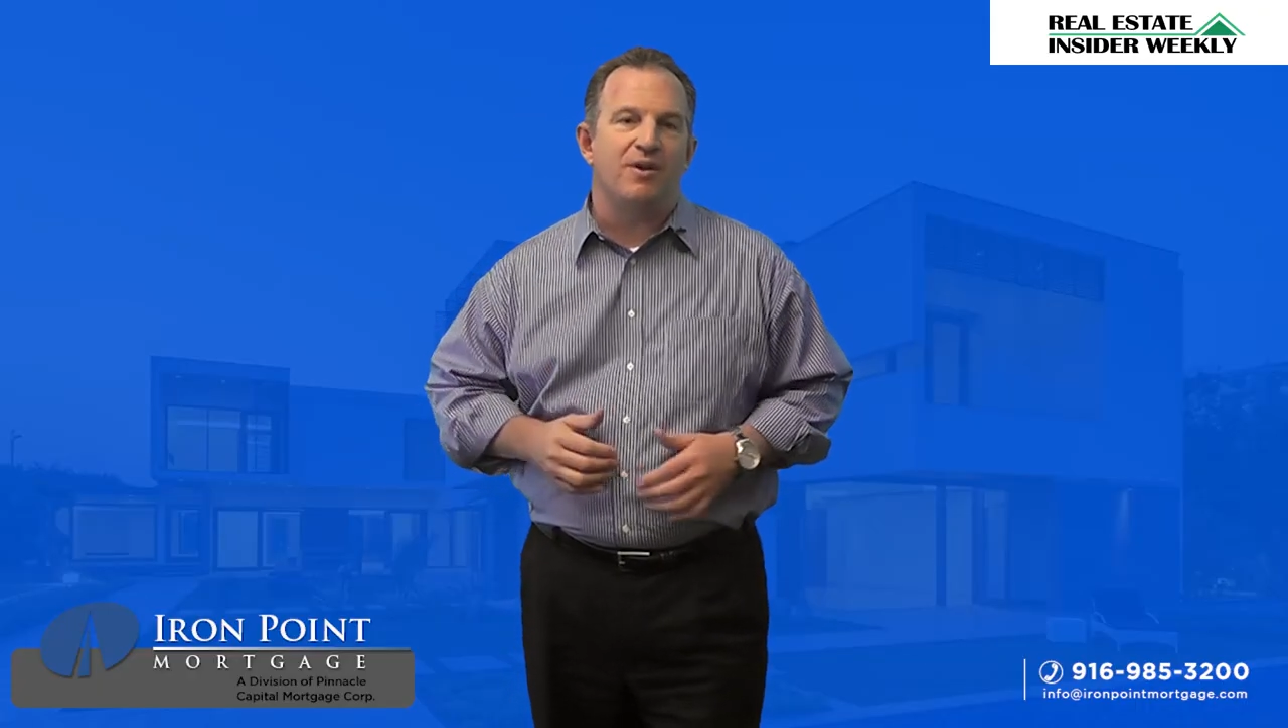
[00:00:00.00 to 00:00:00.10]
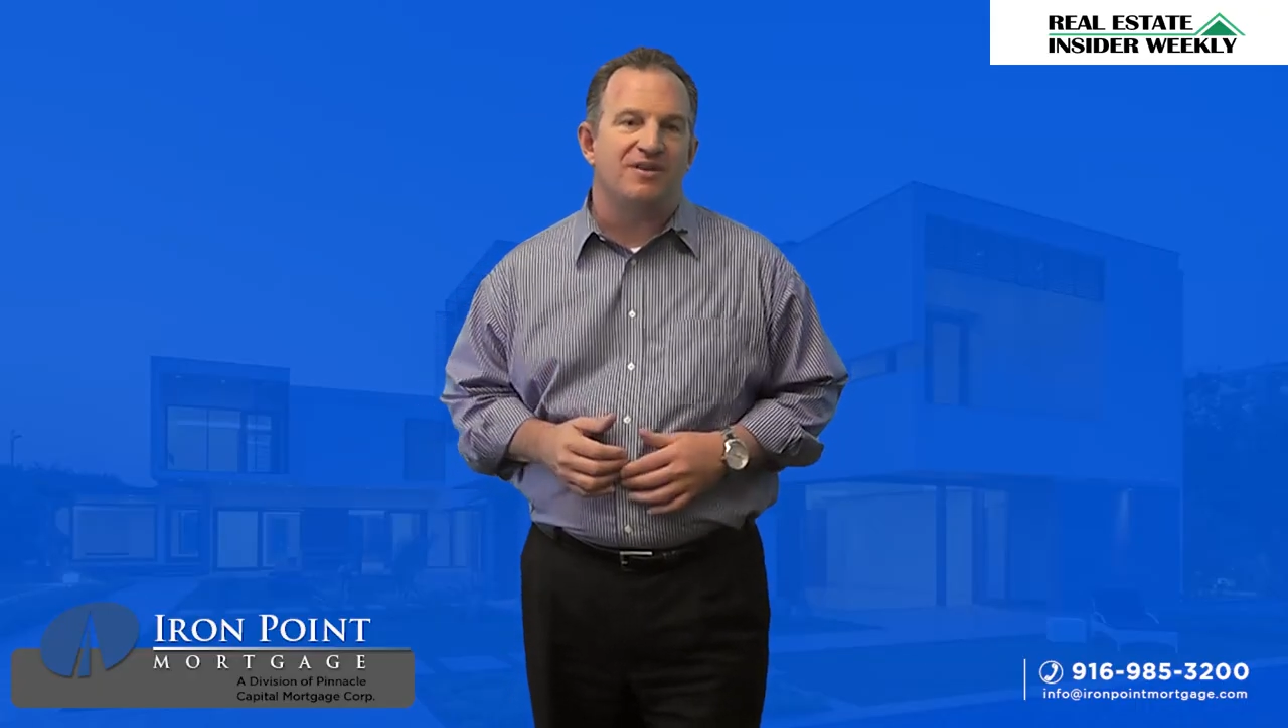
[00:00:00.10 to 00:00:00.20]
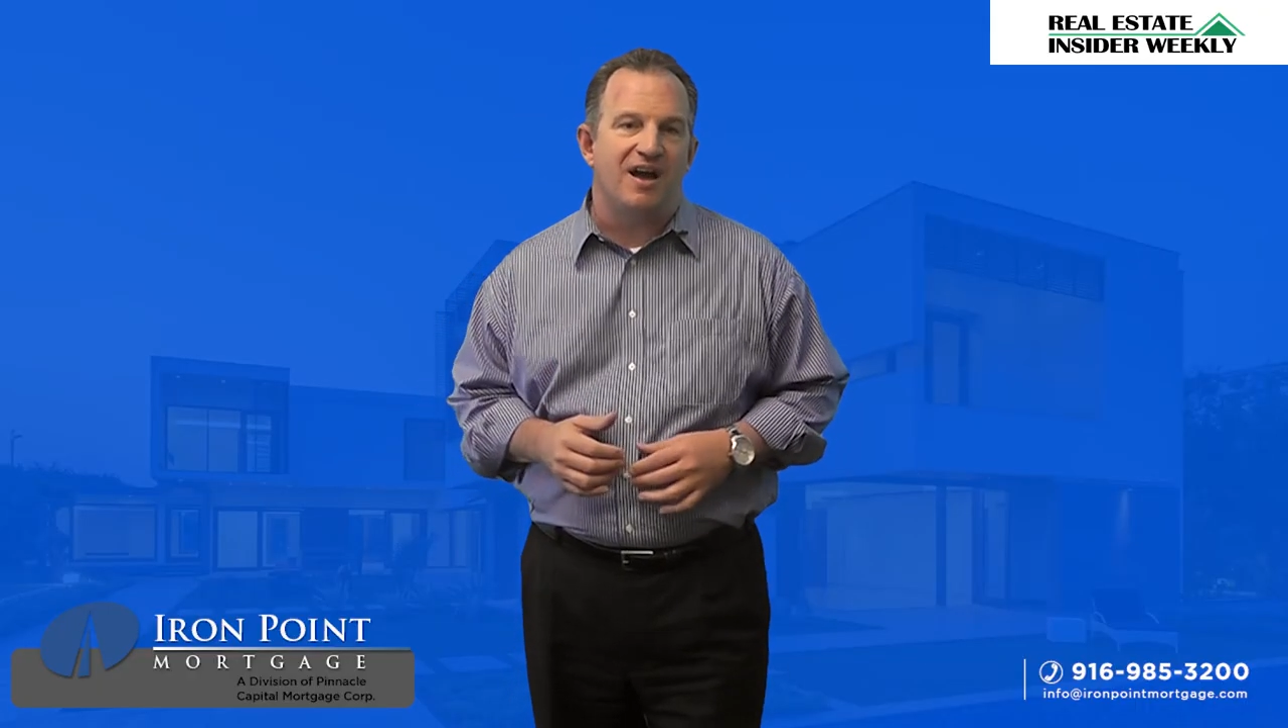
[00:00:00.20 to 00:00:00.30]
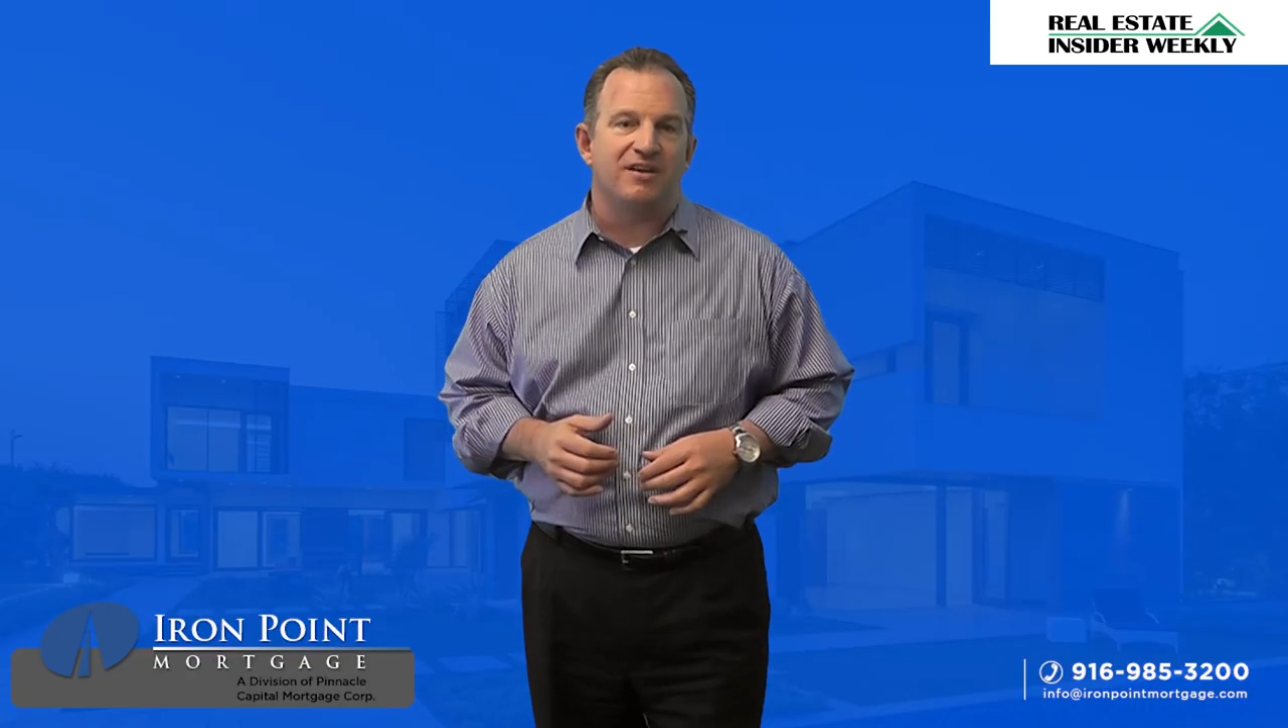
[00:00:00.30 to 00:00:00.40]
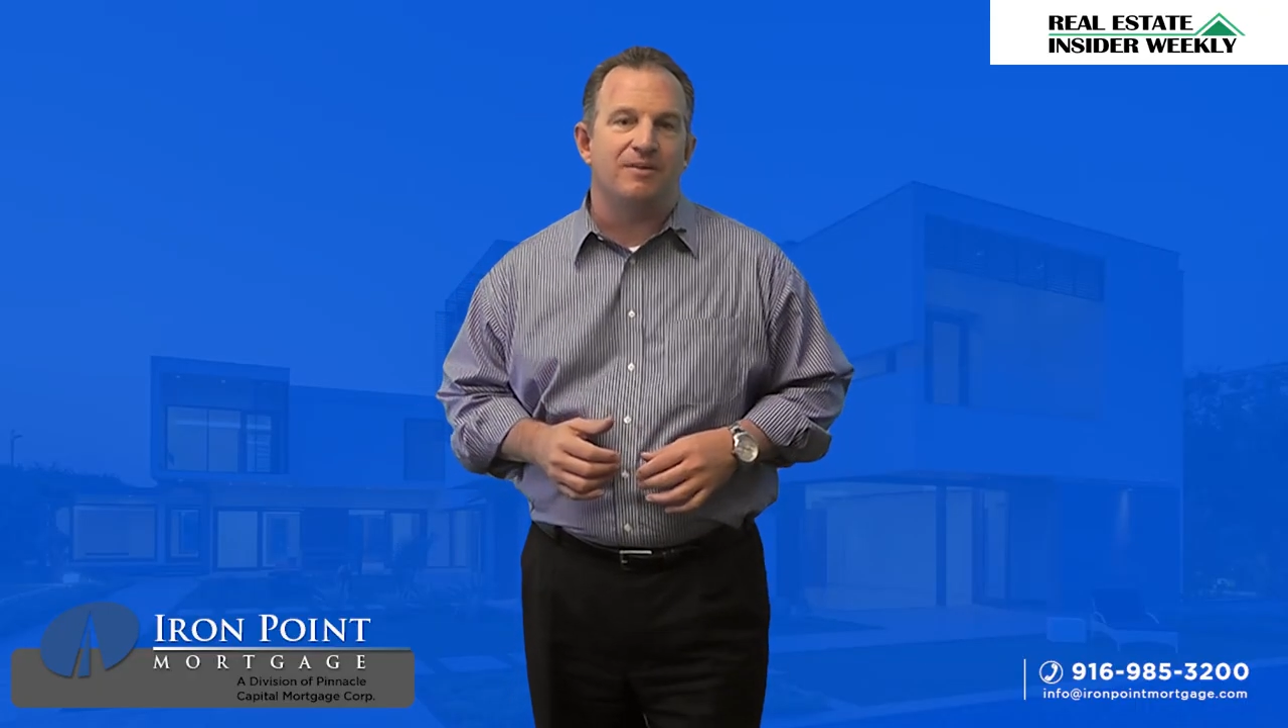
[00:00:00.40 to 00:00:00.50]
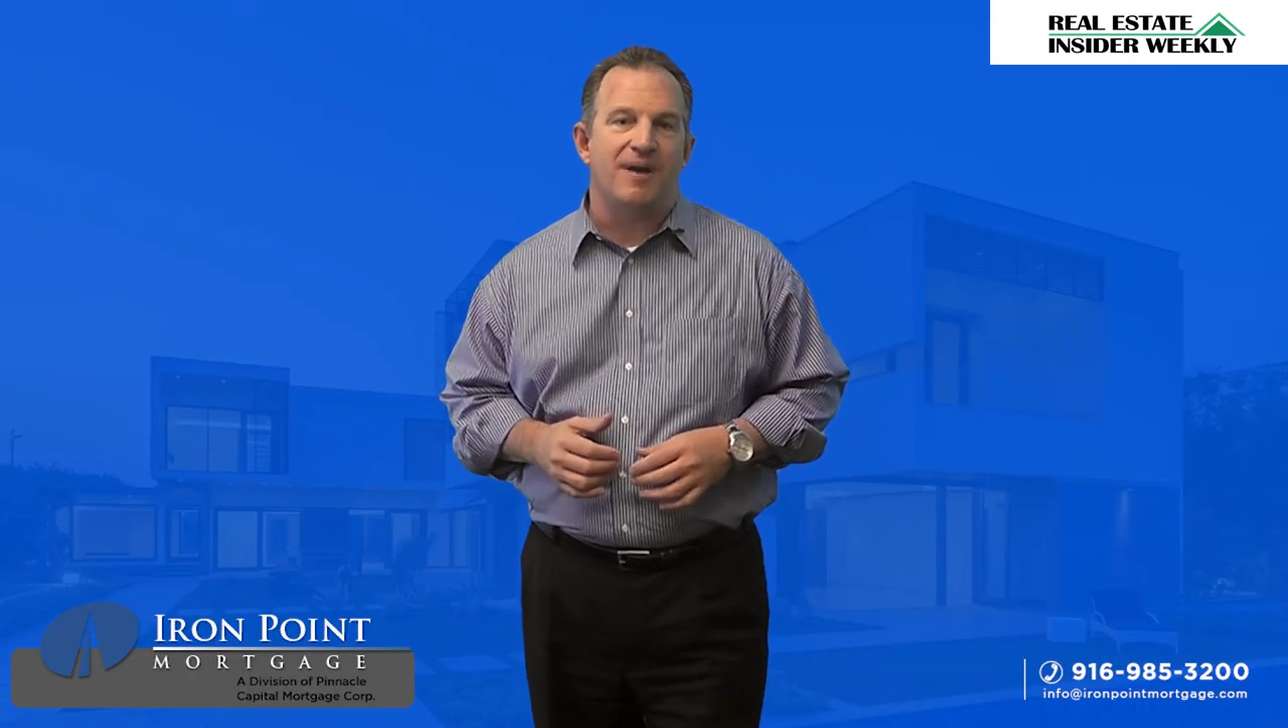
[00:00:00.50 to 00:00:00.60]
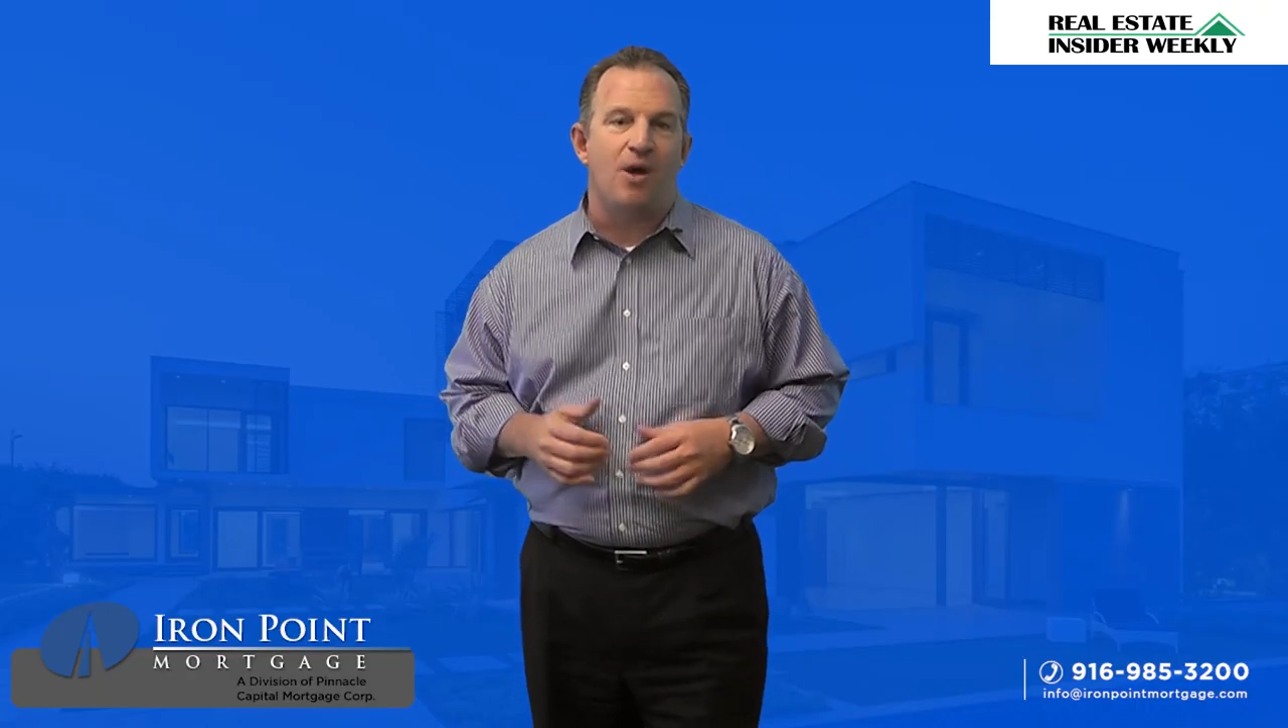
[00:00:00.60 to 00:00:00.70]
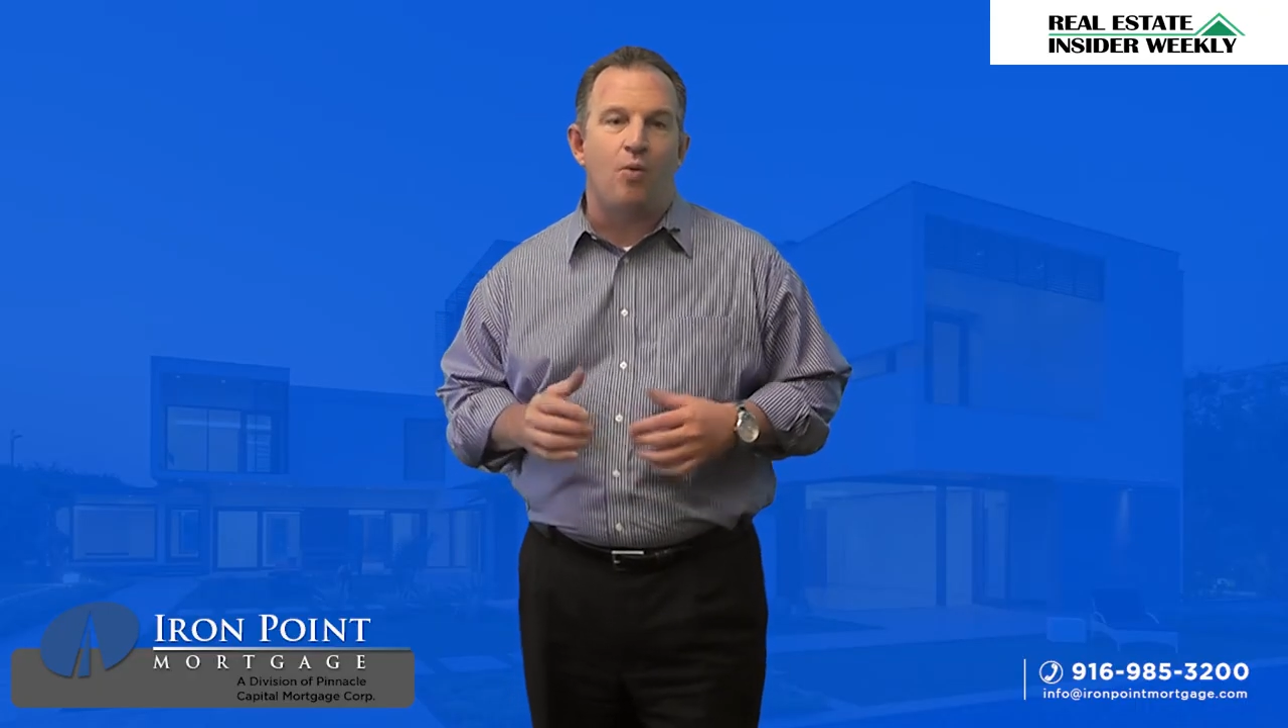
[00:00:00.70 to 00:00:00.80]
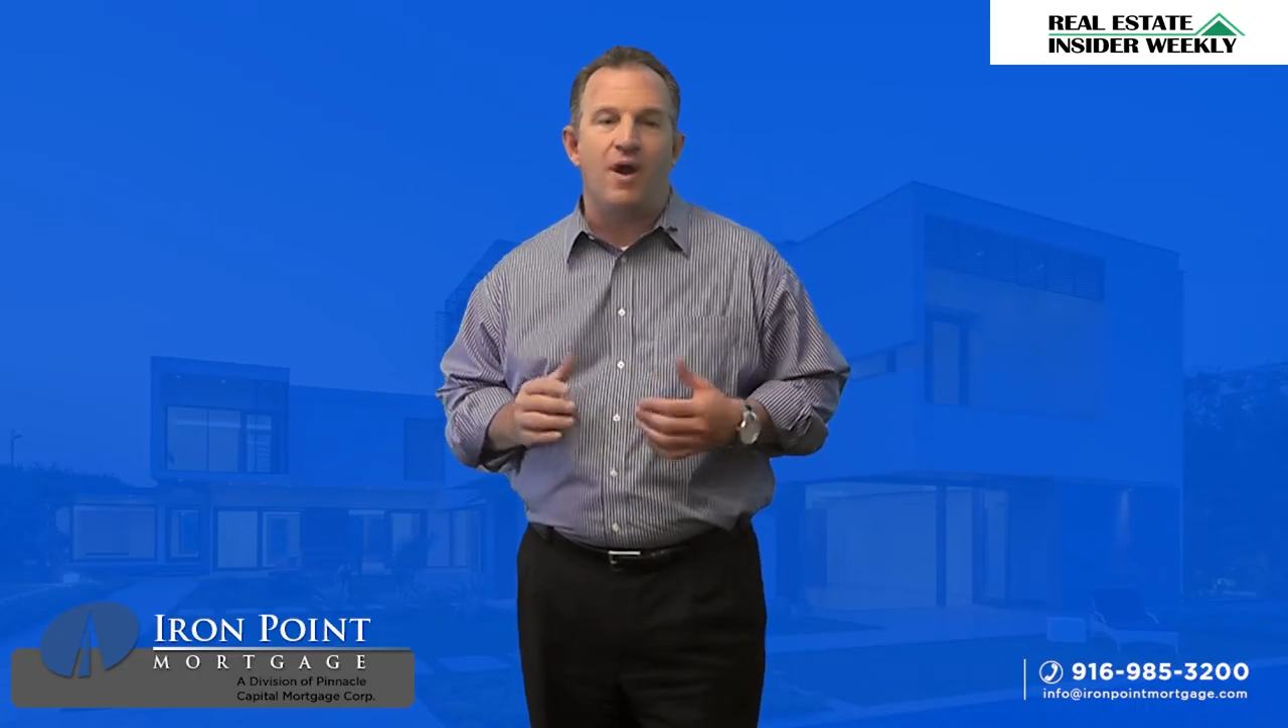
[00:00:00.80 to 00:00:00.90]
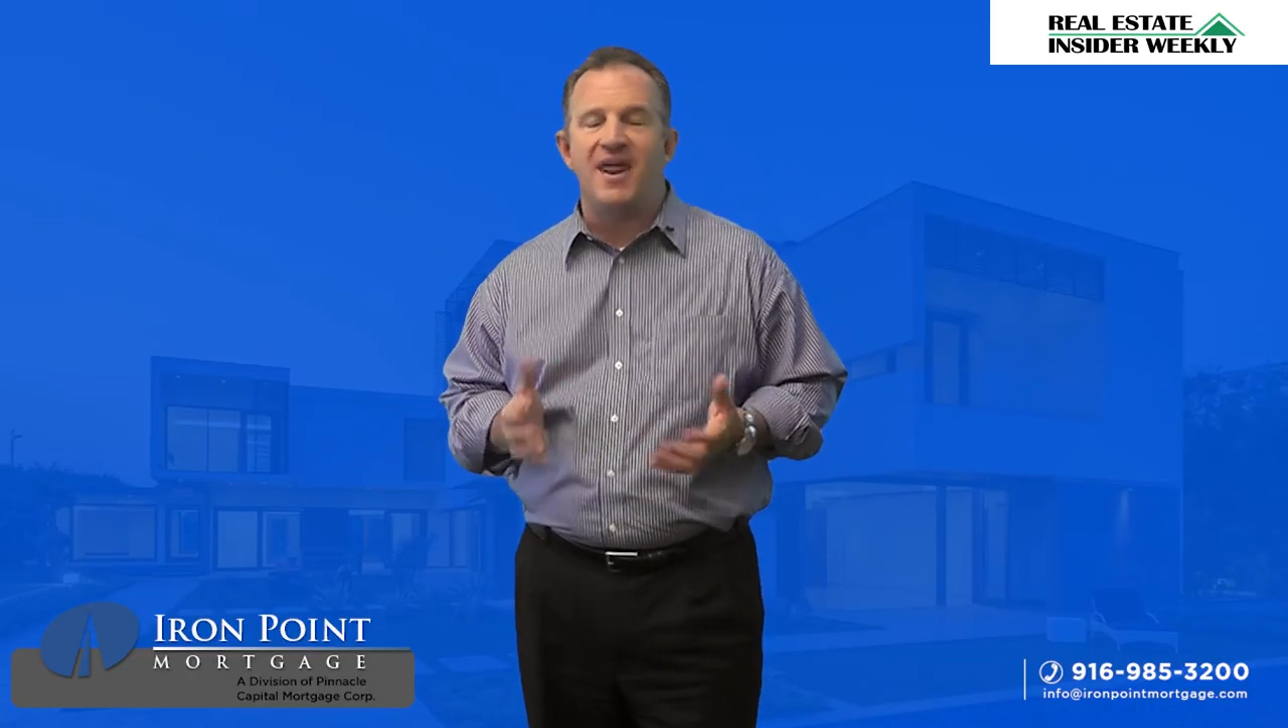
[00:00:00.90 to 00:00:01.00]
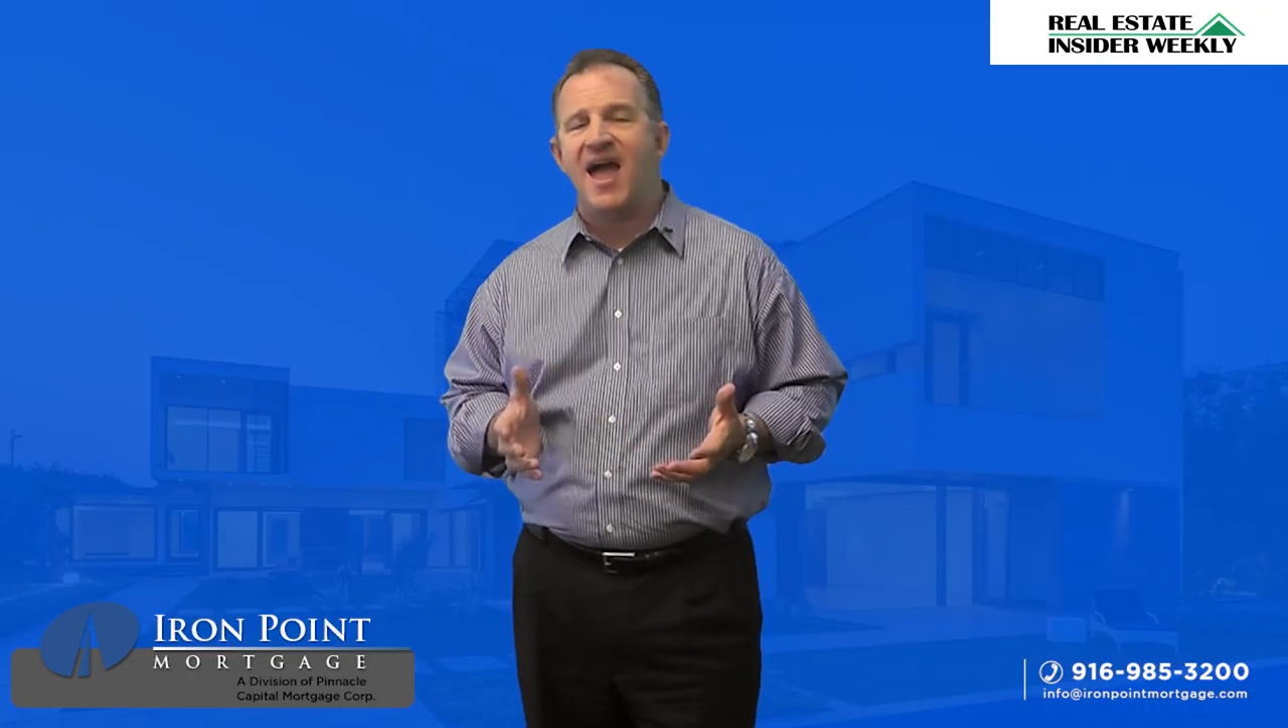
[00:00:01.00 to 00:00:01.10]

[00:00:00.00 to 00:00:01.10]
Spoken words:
we talked about what